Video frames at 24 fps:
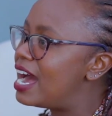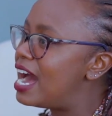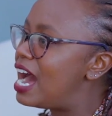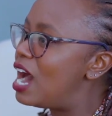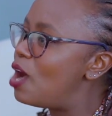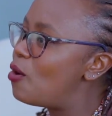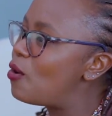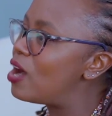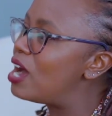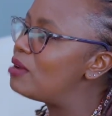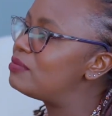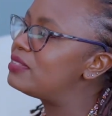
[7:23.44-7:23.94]

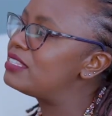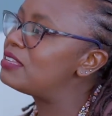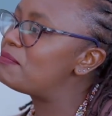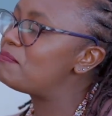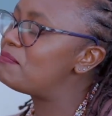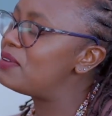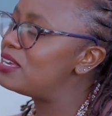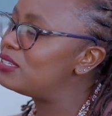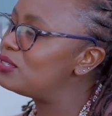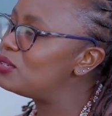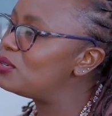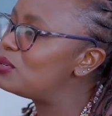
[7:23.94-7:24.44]
how comes the
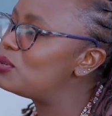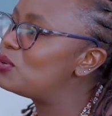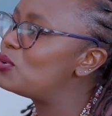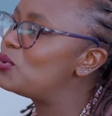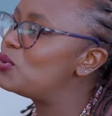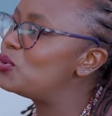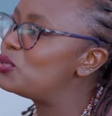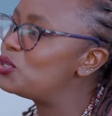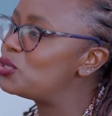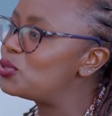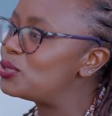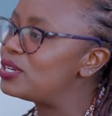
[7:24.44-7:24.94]
person
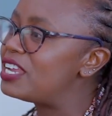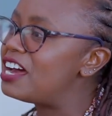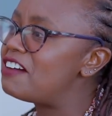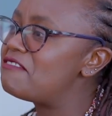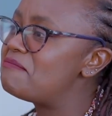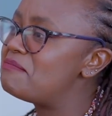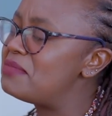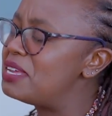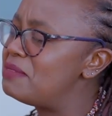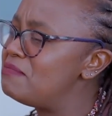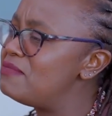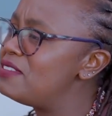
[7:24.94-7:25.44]
who should
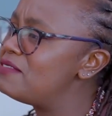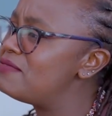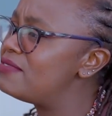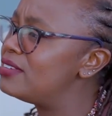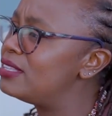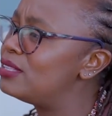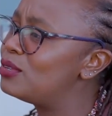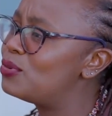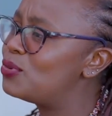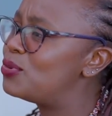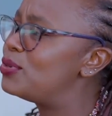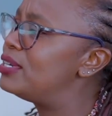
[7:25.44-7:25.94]
have made me
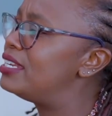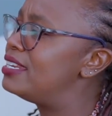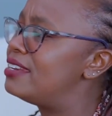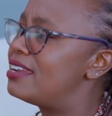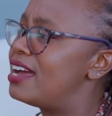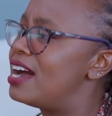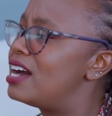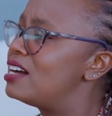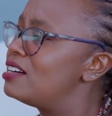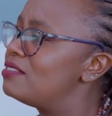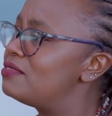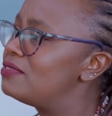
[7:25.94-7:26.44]
feel good
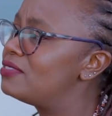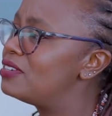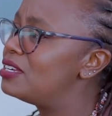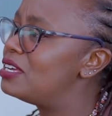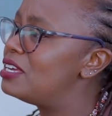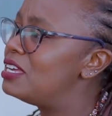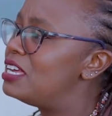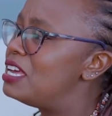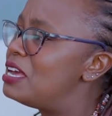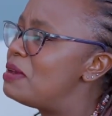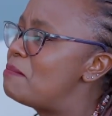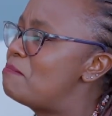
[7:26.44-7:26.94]
enough
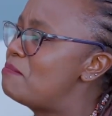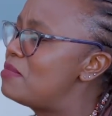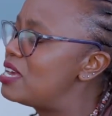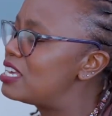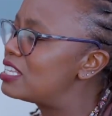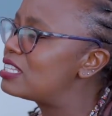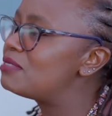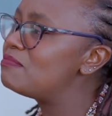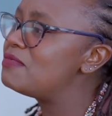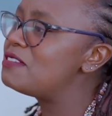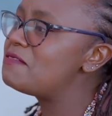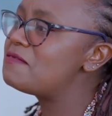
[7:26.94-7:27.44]

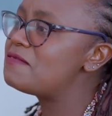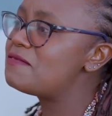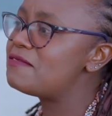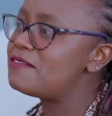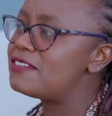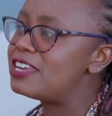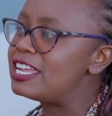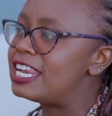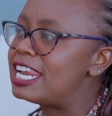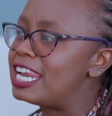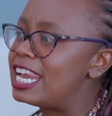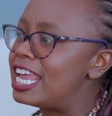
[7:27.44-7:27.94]
makes me
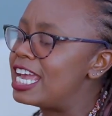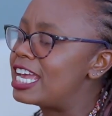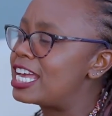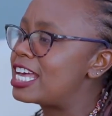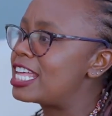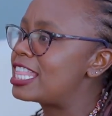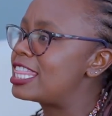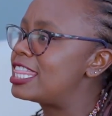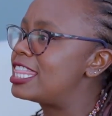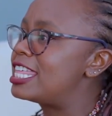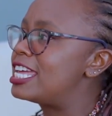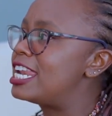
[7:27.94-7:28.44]
feel
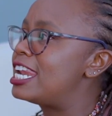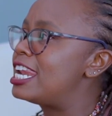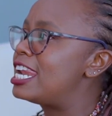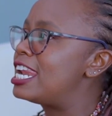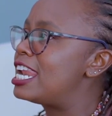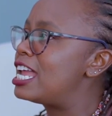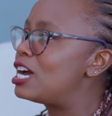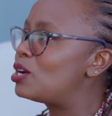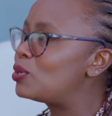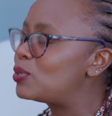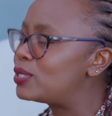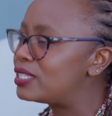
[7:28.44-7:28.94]
like the
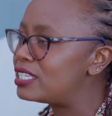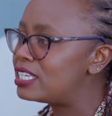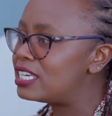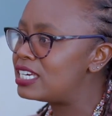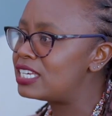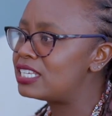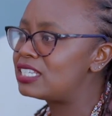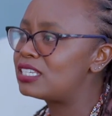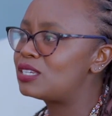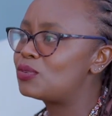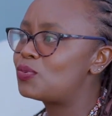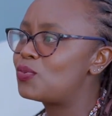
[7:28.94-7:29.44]

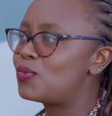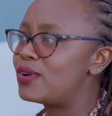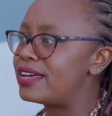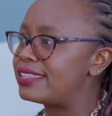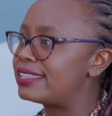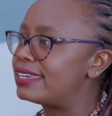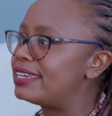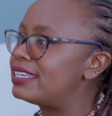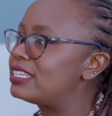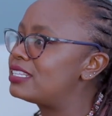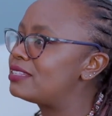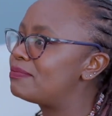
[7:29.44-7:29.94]
lousiest,
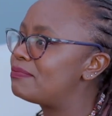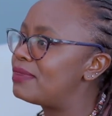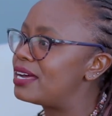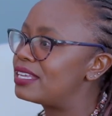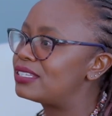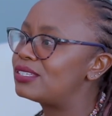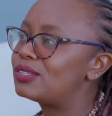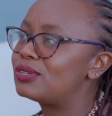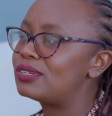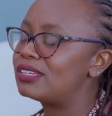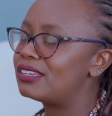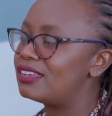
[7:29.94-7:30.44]
worthless
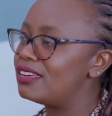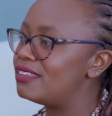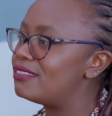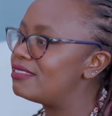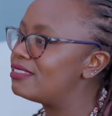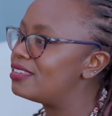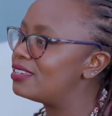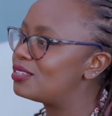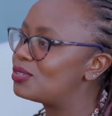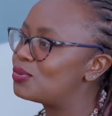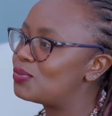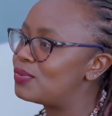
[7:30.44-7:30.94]
person
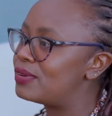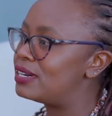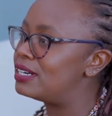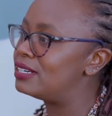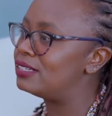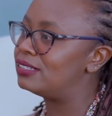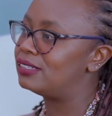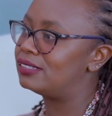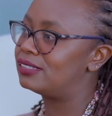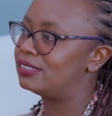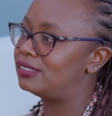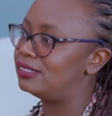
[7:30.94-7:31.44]
in this
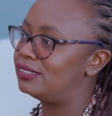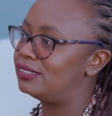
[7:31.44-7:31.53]
world?